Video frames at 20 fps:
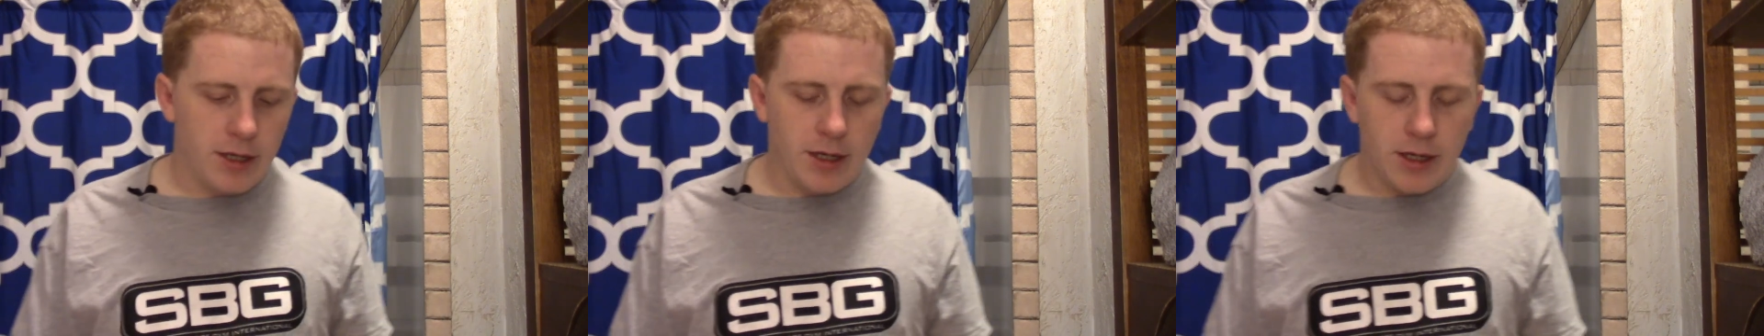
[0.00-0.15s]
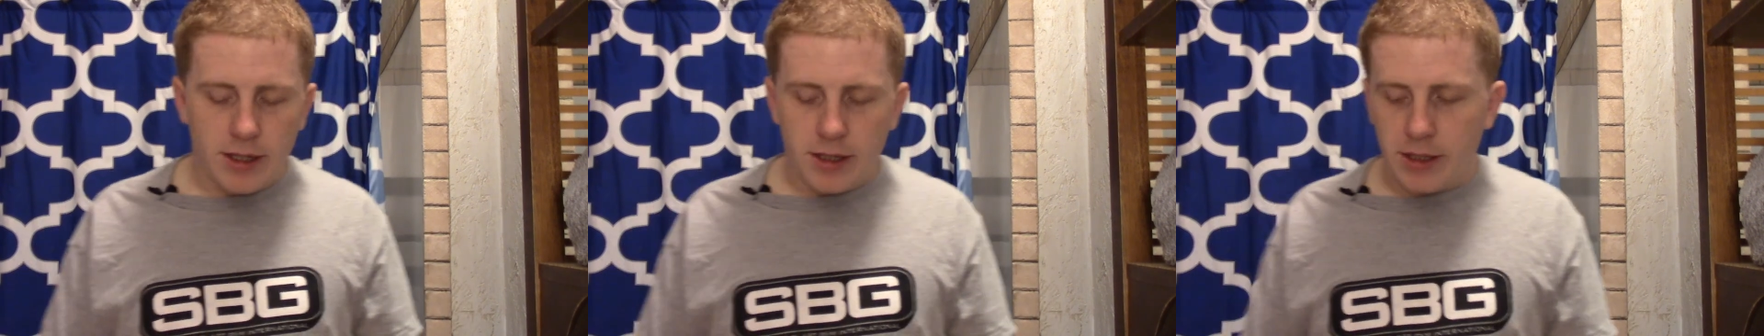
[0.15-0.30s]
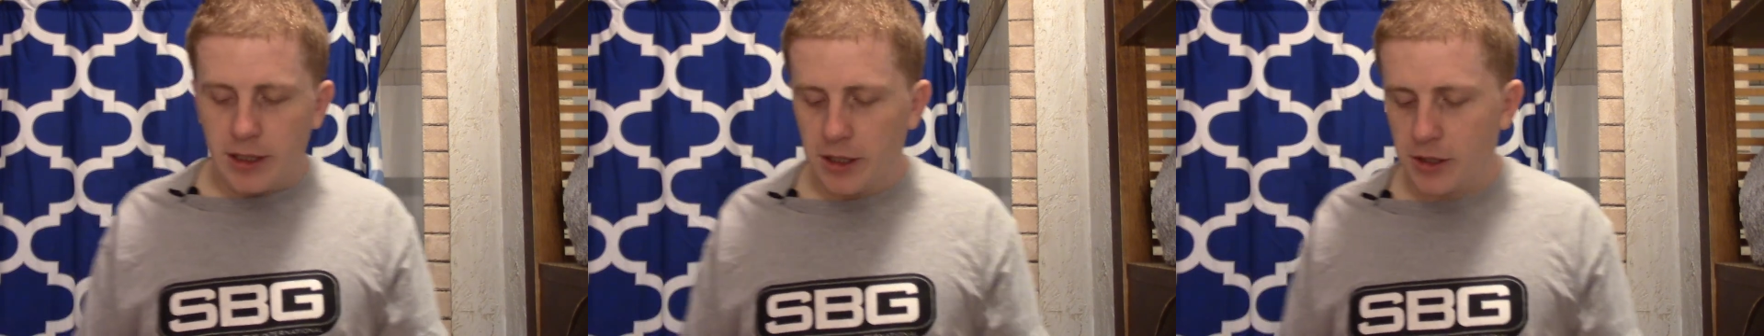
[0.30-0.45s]

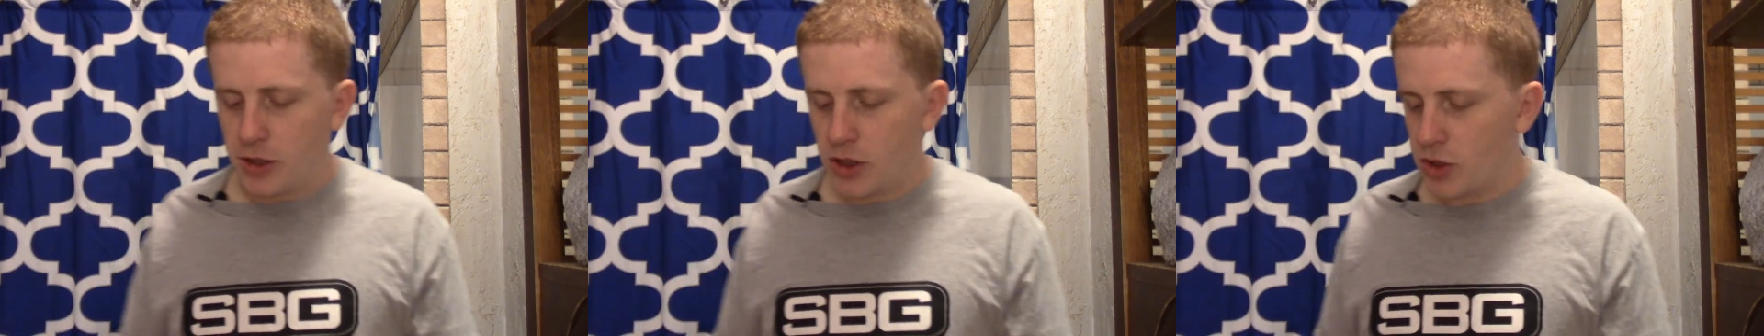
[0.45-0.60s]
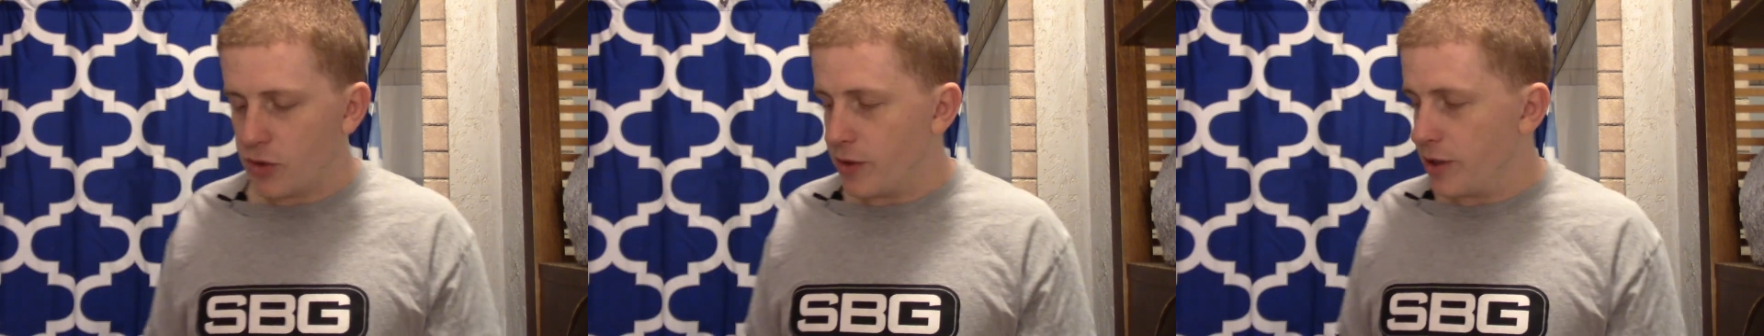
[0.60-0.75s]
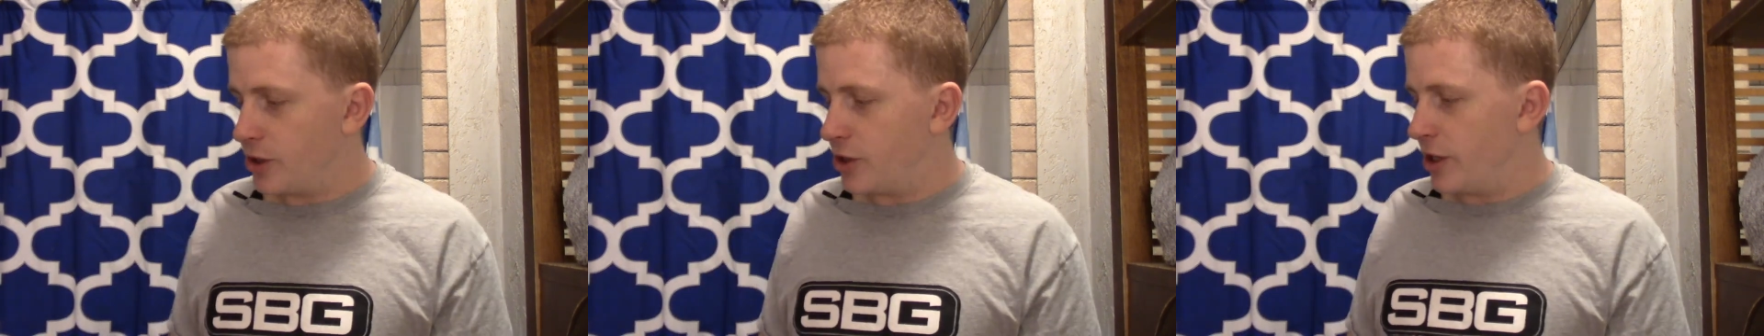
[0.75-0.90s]
take your
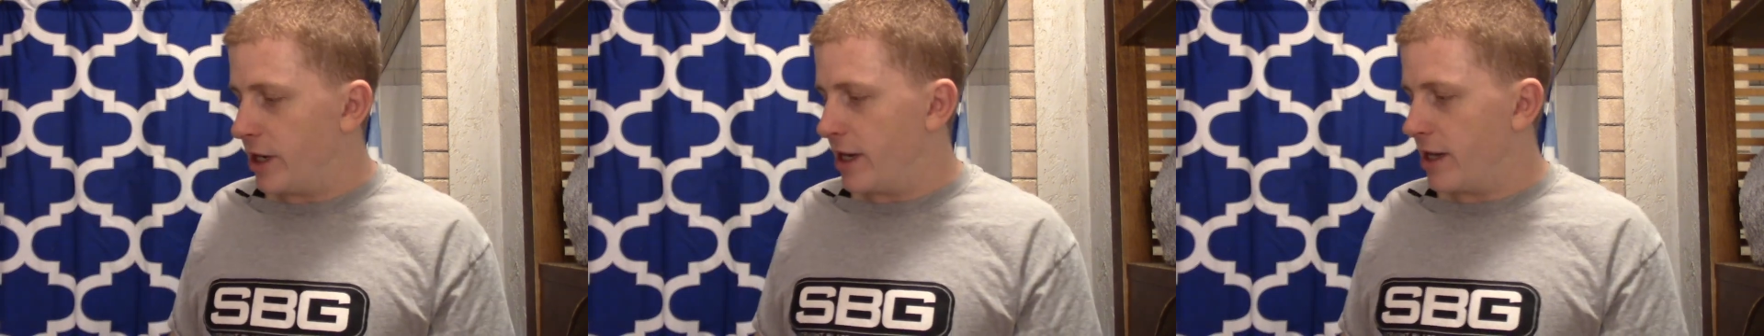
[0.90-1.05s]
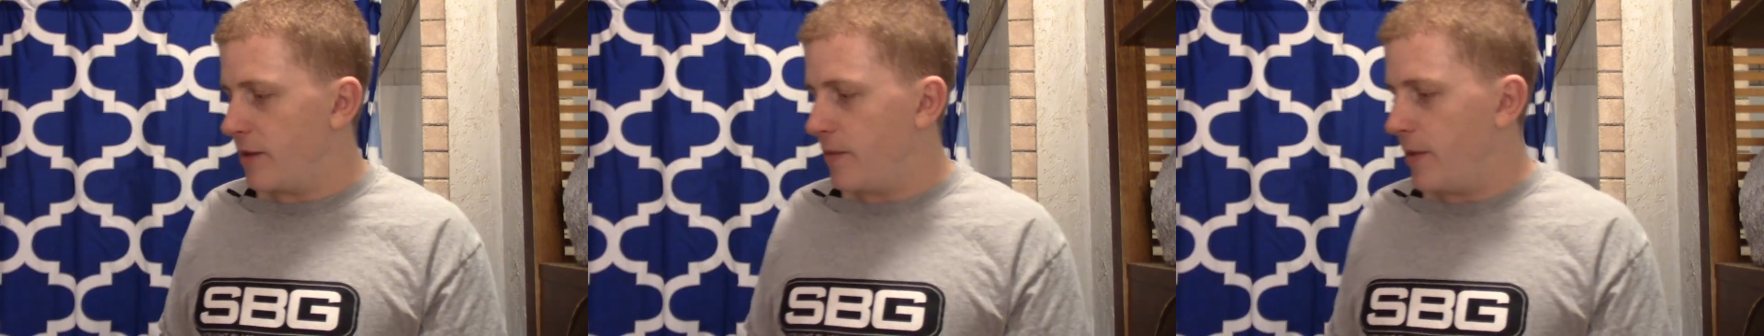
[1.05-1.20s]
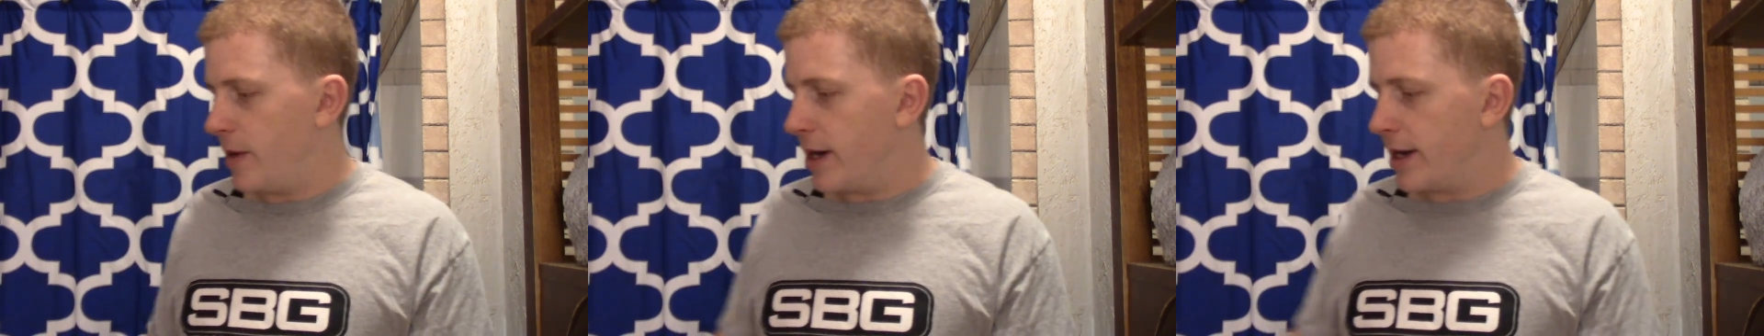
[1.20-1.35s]
syringe out
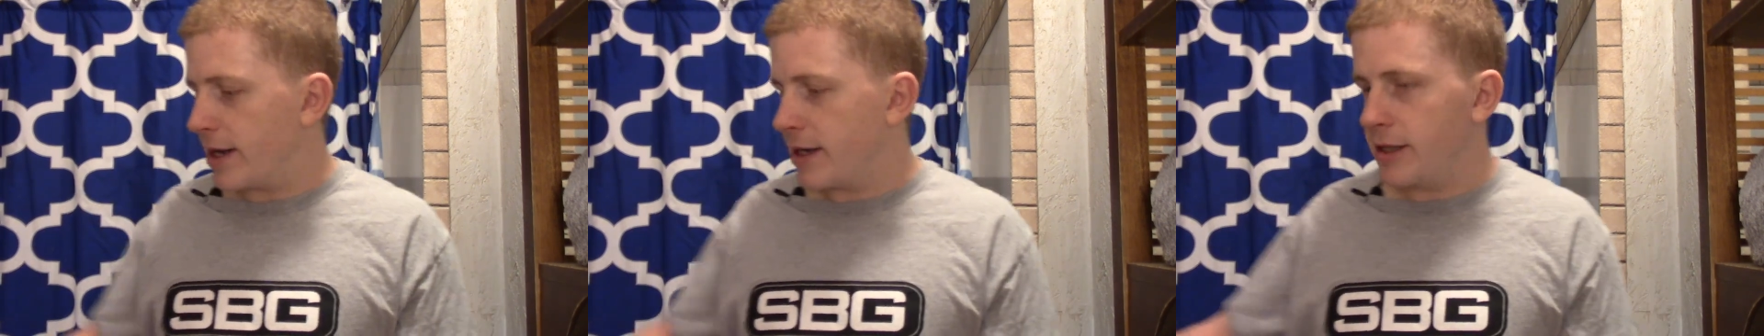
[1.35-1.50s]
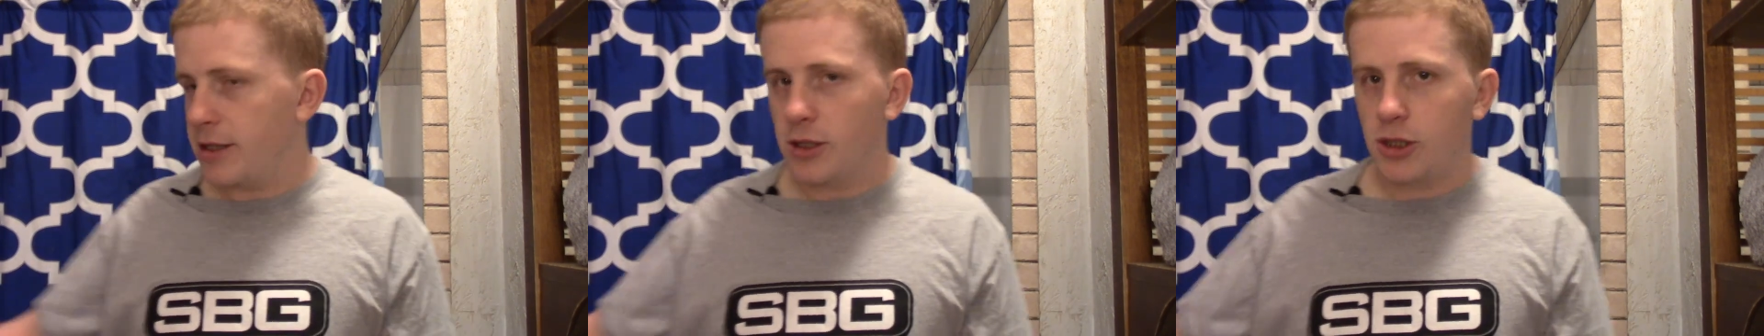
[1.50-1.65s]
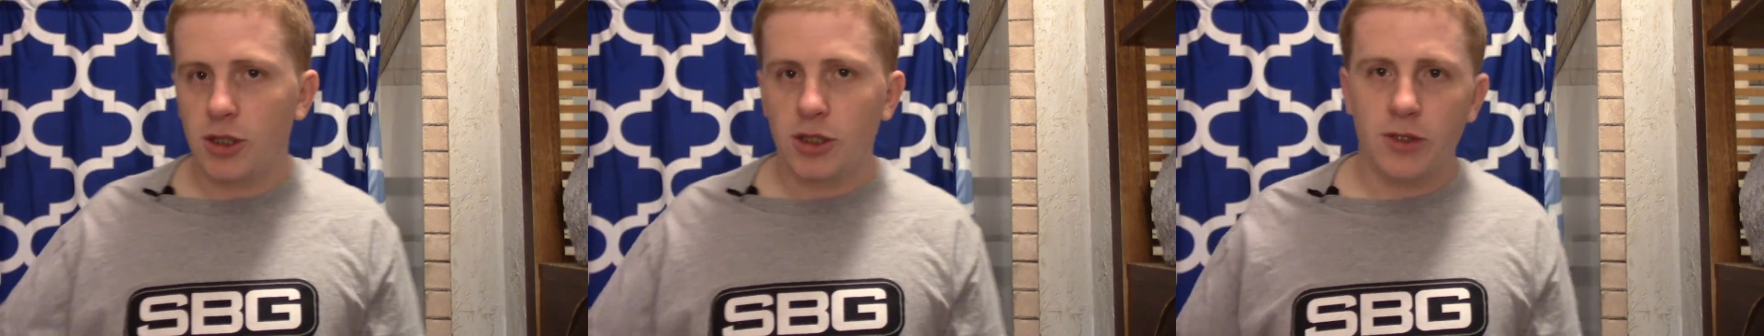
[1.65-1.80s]
of the
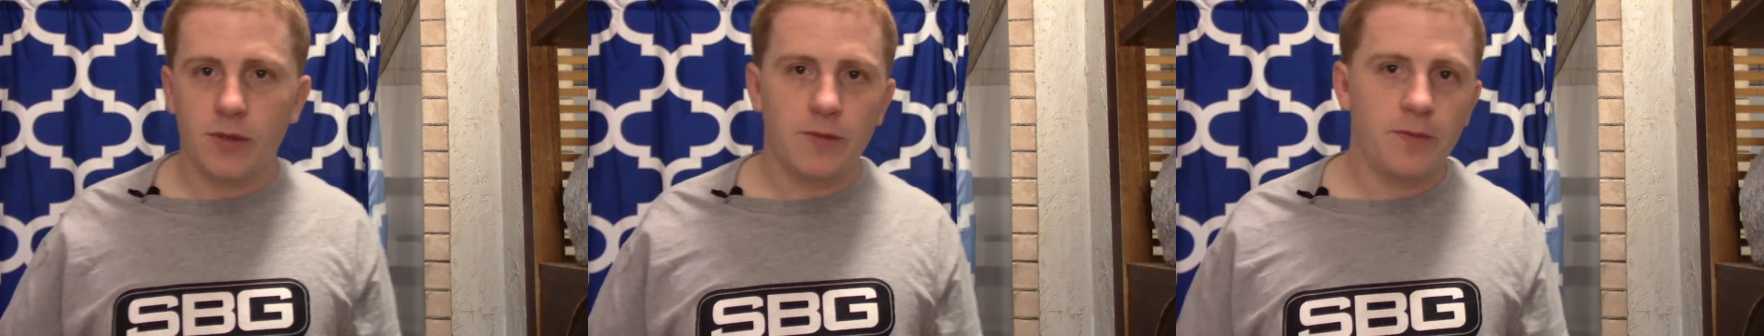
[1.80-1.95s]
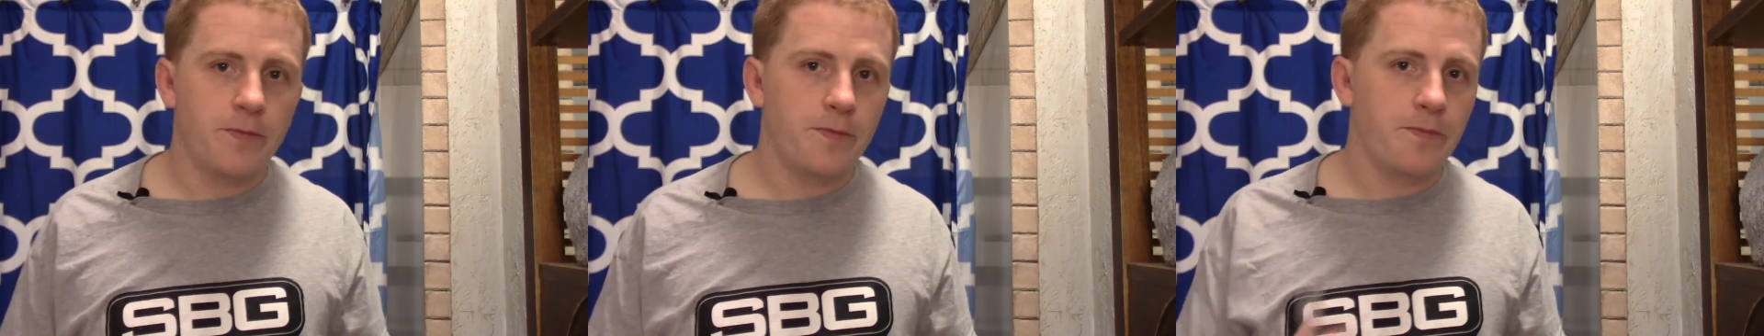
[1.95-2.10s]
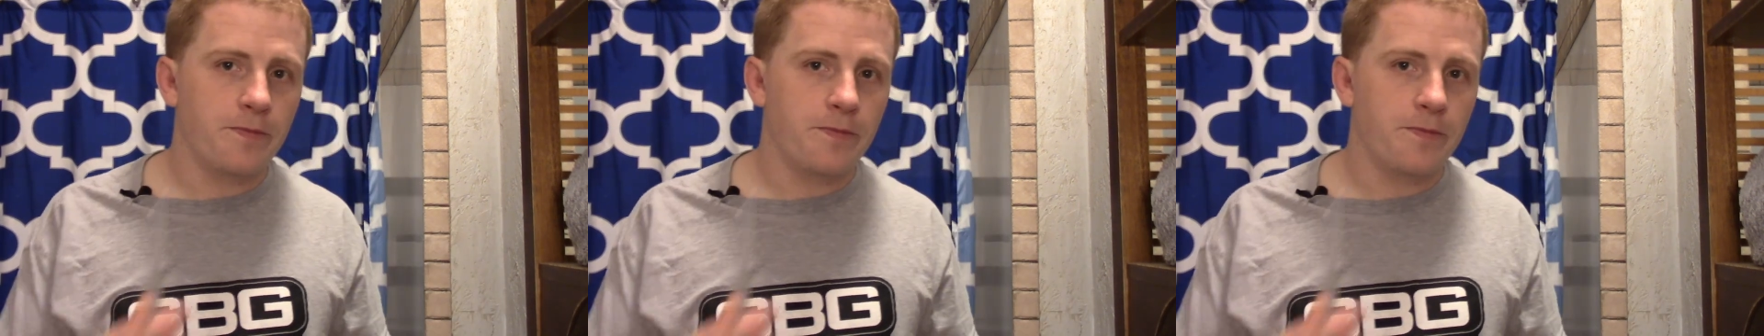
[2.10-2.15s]
package.